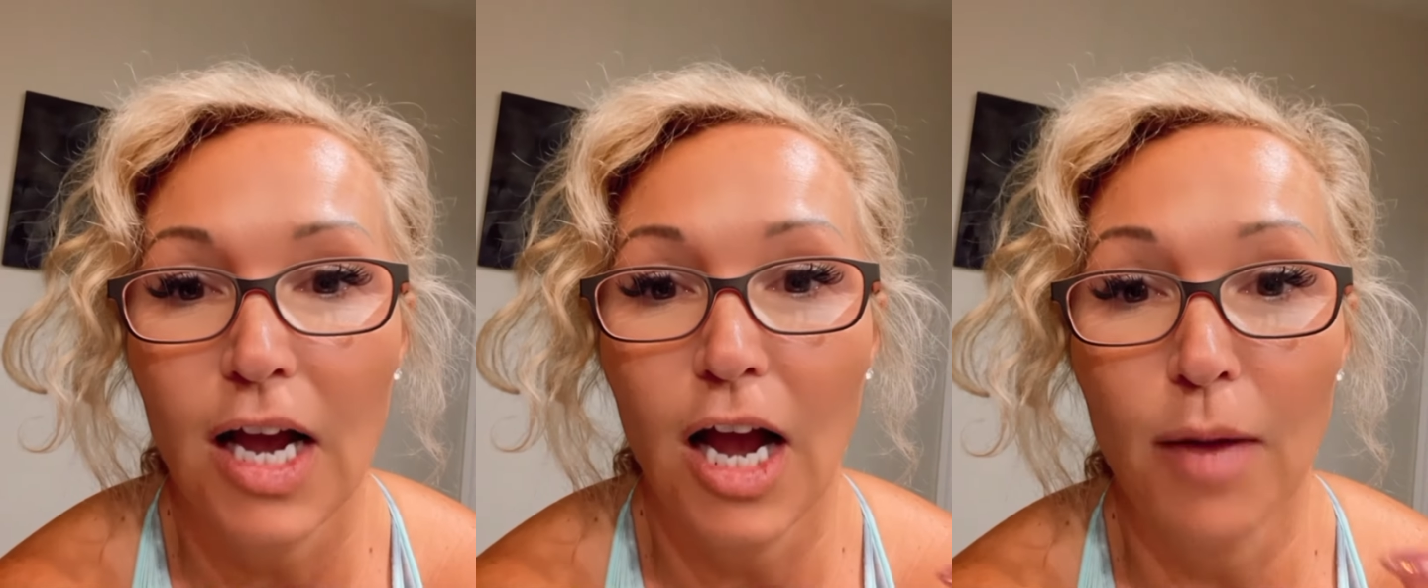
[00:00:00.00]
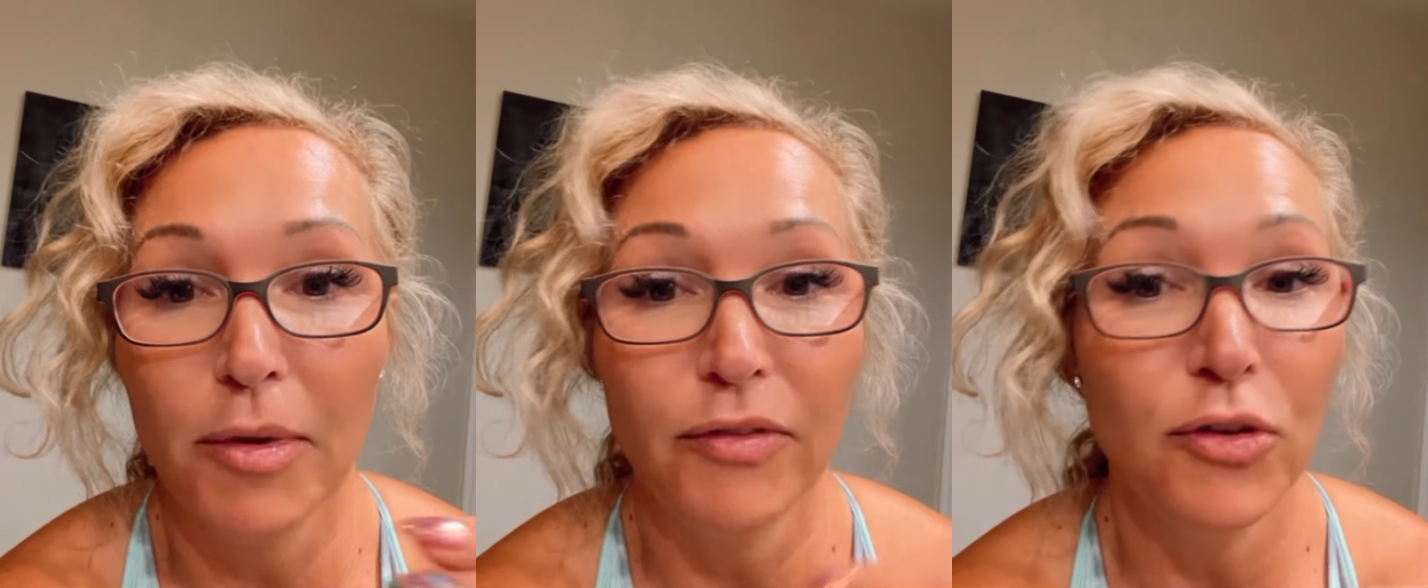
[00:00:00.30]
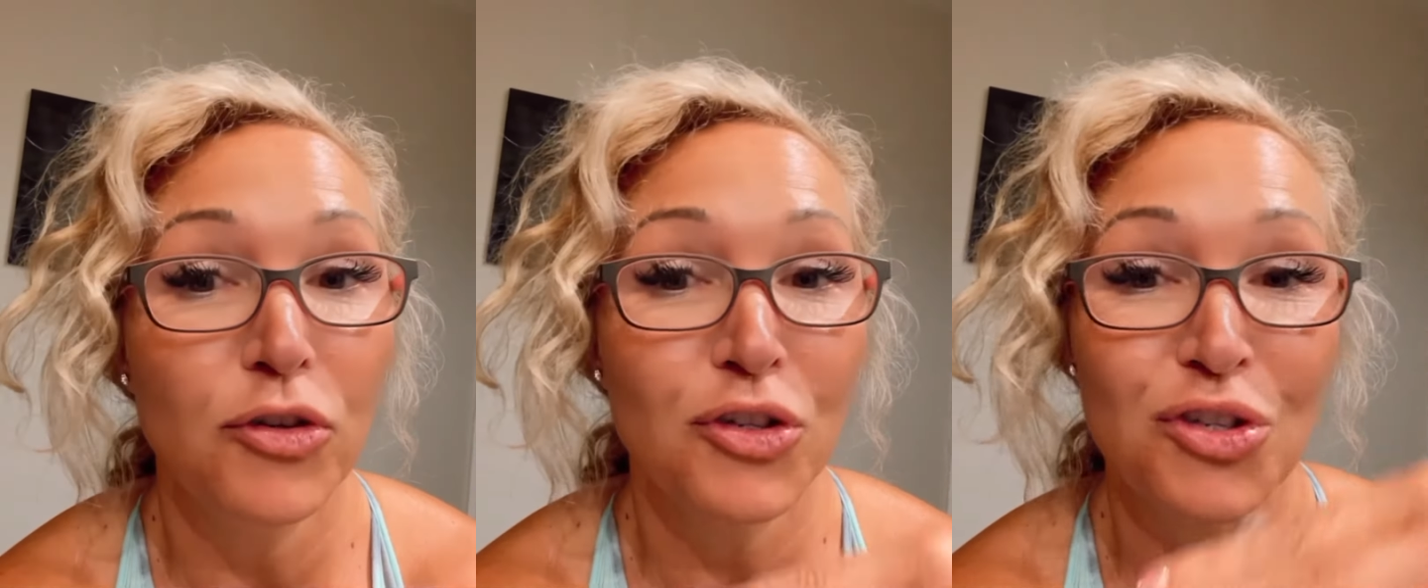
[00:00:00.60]
if
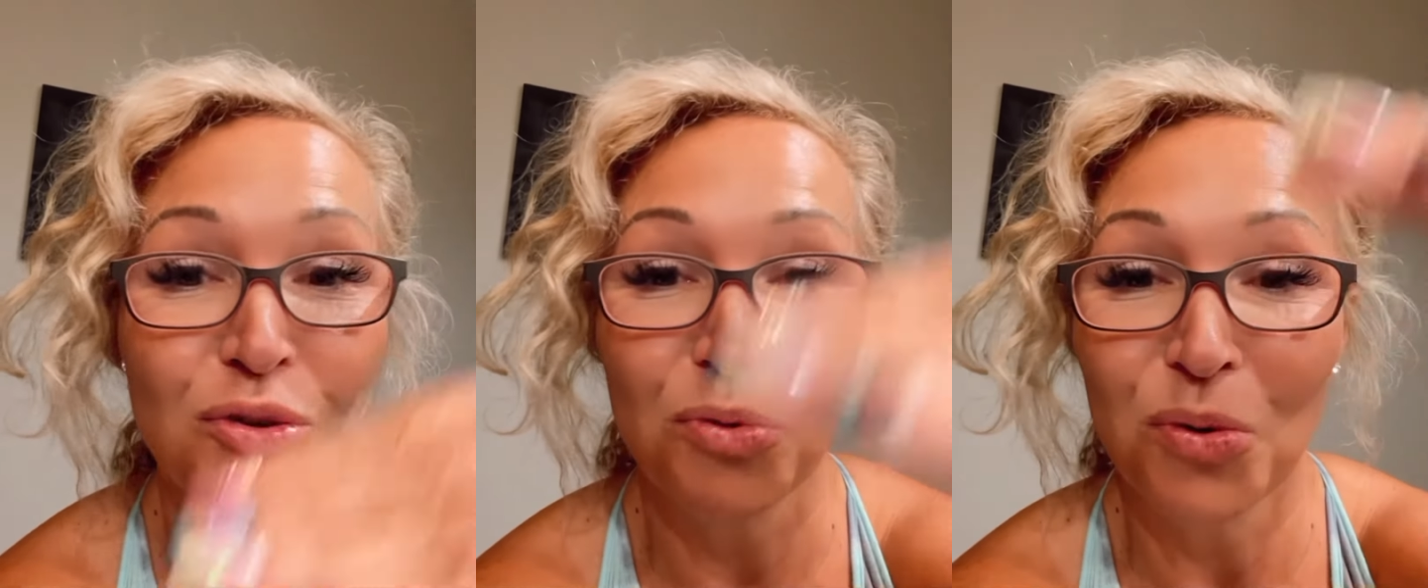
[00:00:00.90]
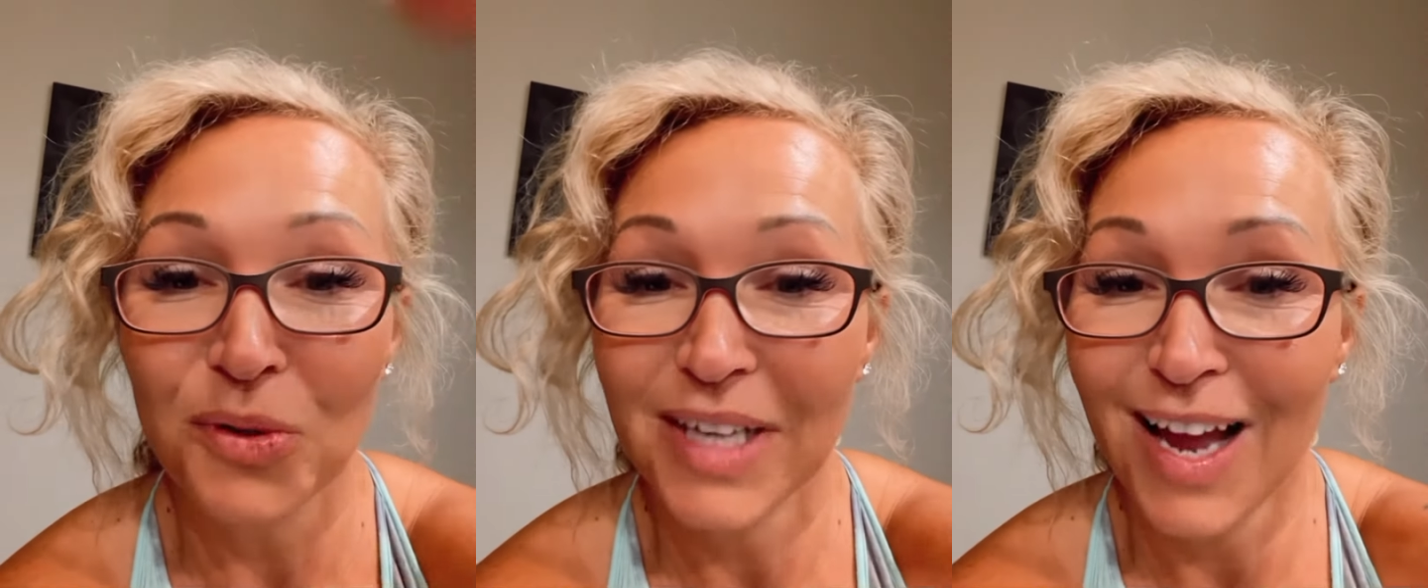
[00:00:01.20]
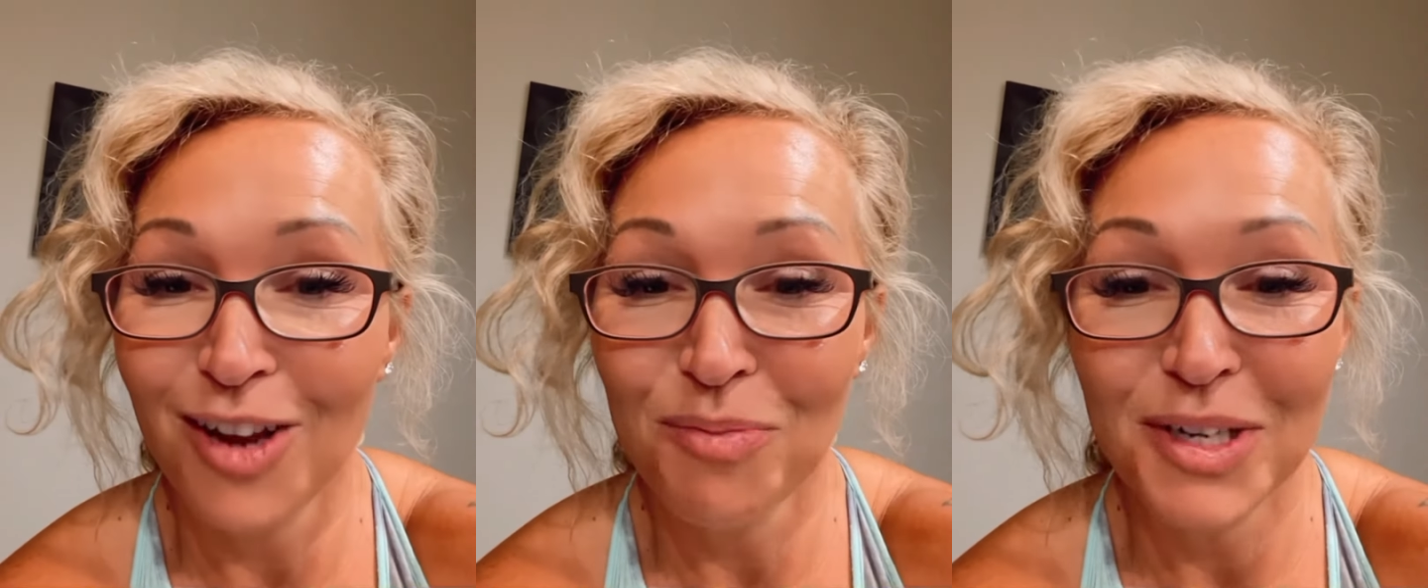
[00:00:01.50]
you just scroll
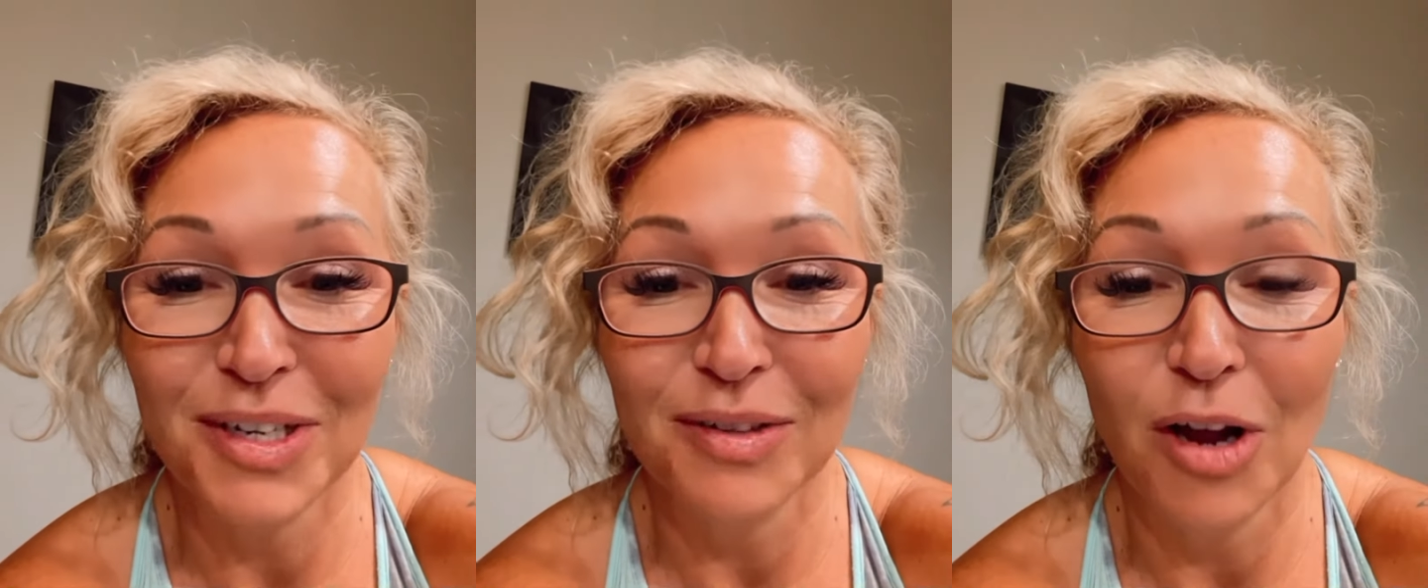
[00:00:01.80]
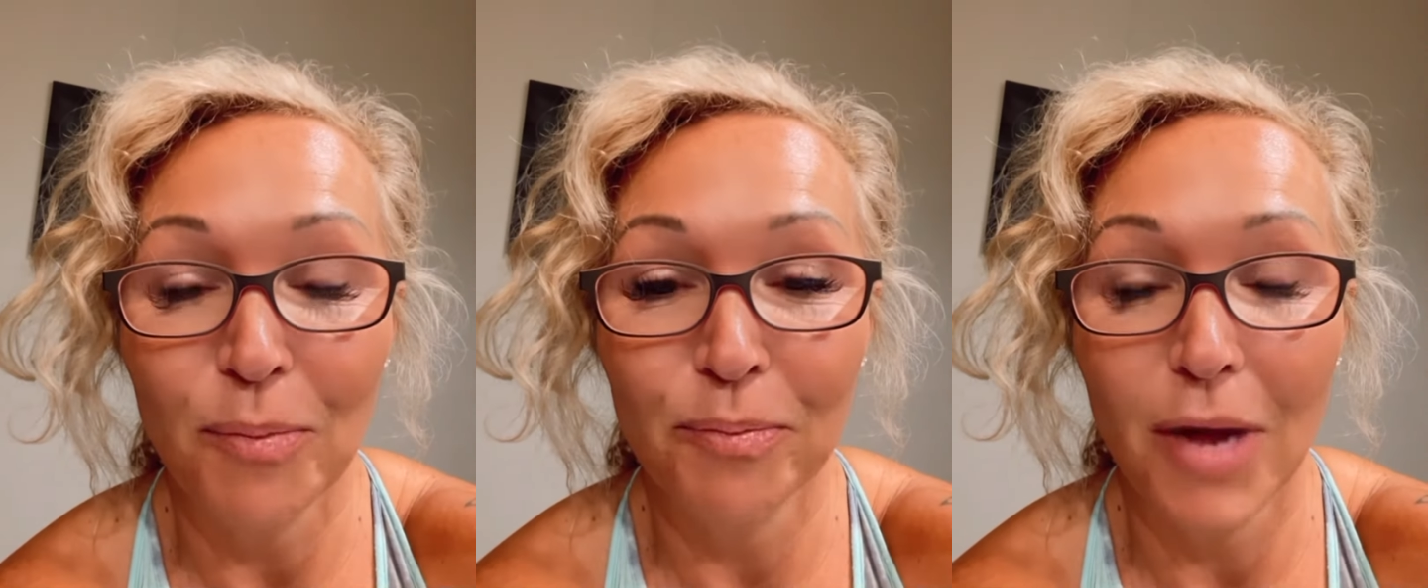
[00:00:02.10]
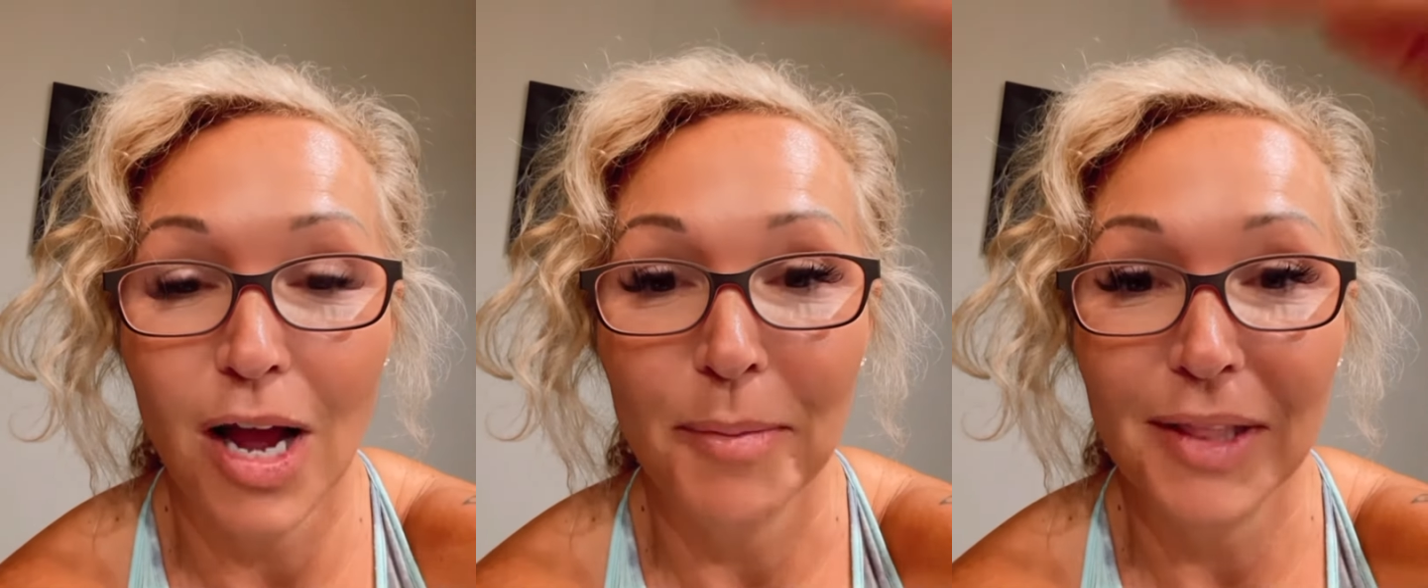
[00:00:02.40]
down
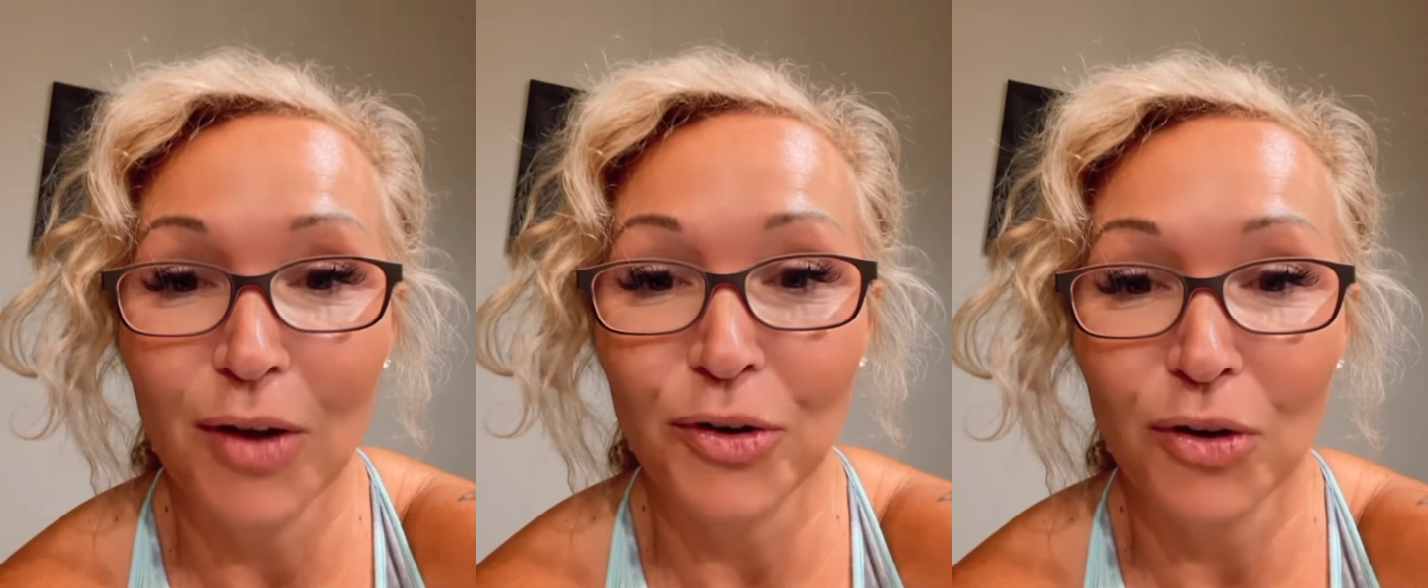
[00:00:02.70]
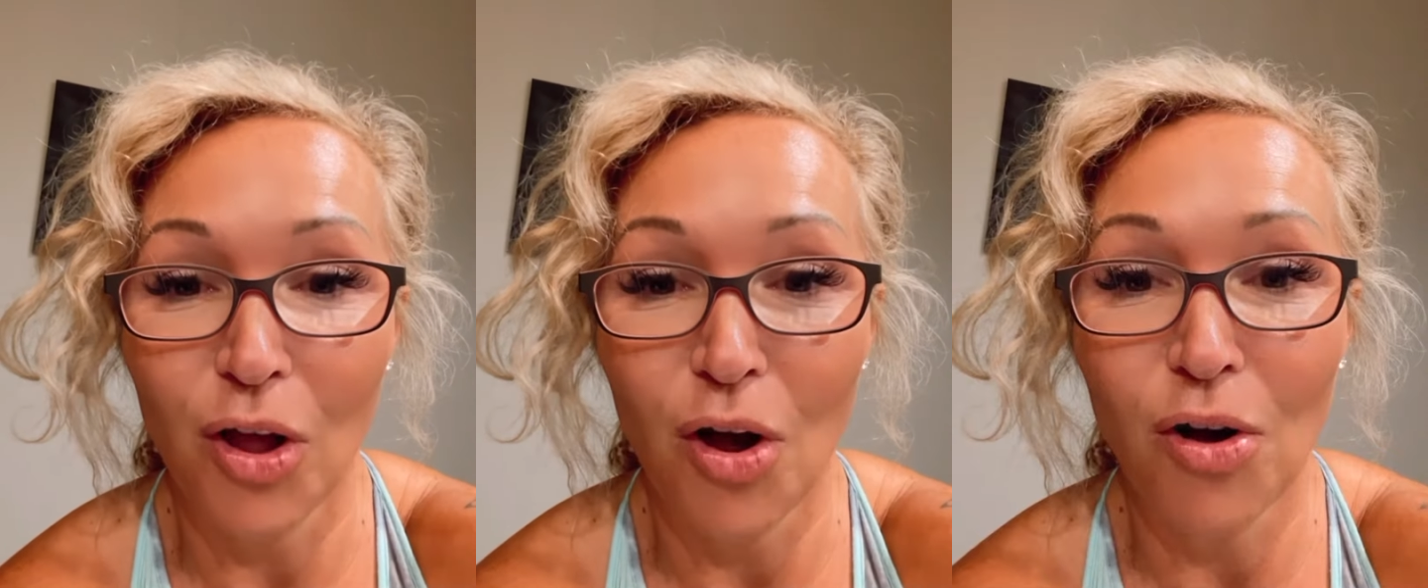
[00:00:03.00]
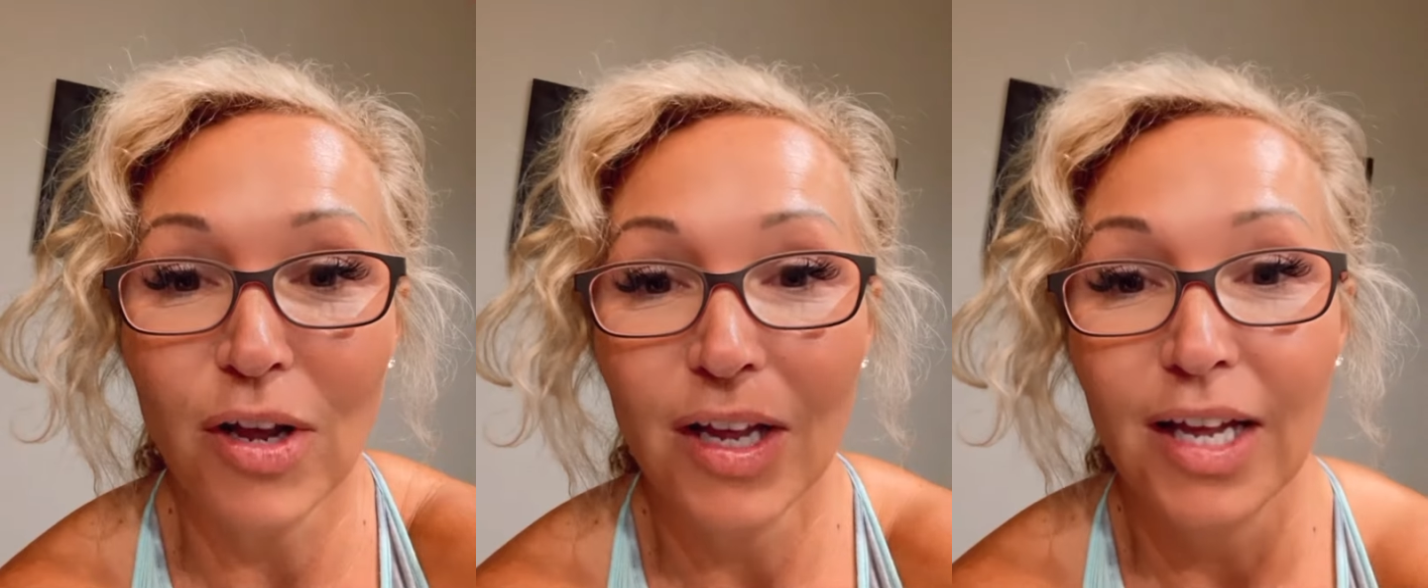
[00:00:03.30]
below your
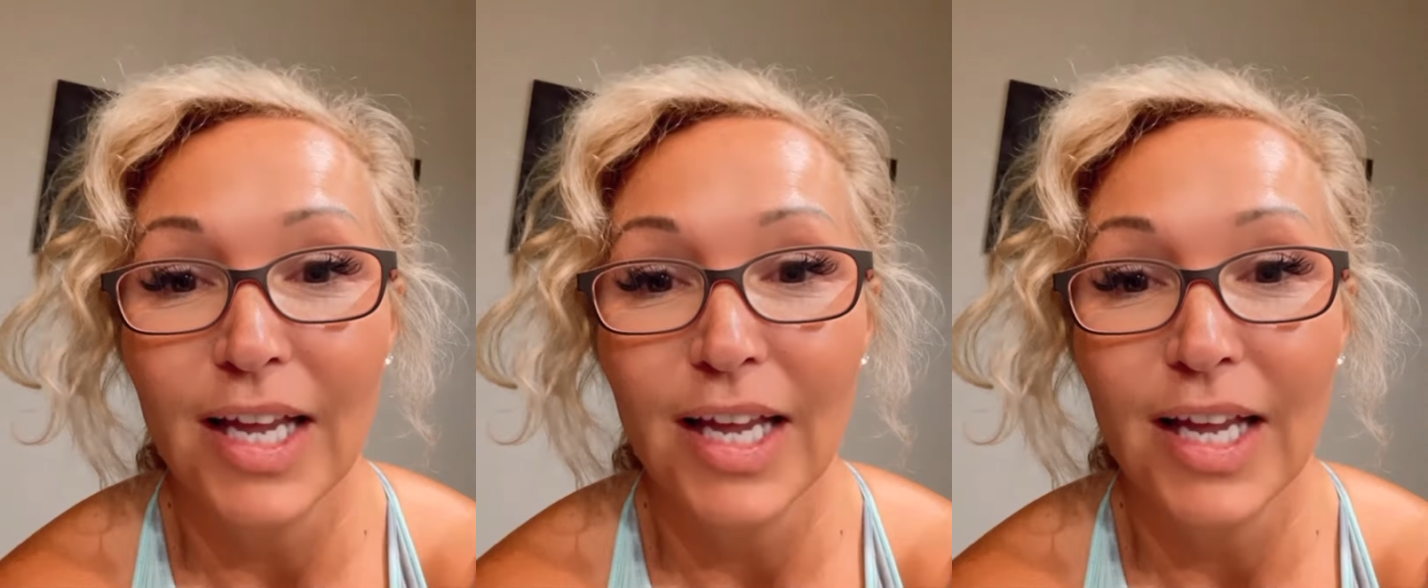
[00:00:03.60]
log,